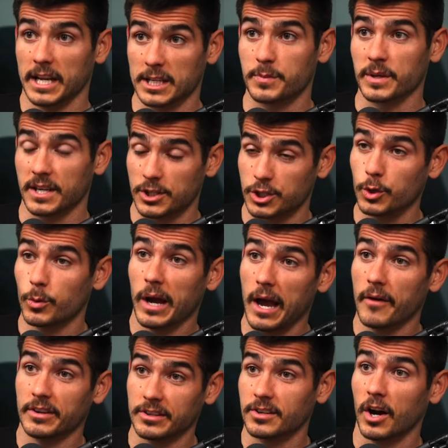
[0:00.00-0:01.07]
it's because you
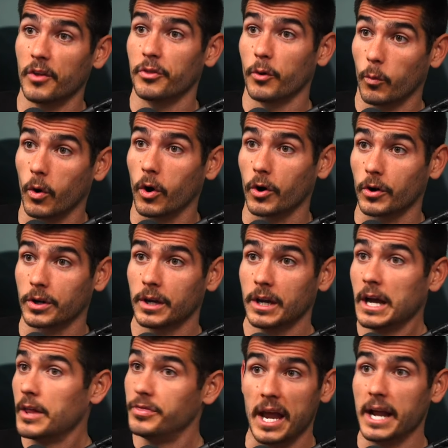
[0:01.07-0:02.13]
haven't done the work.
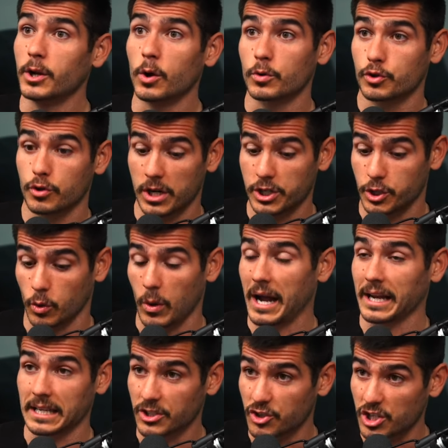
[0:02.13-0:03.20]
They don't trust you.
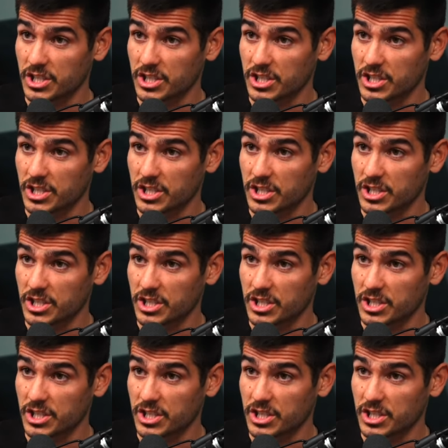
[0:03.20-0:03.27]
I can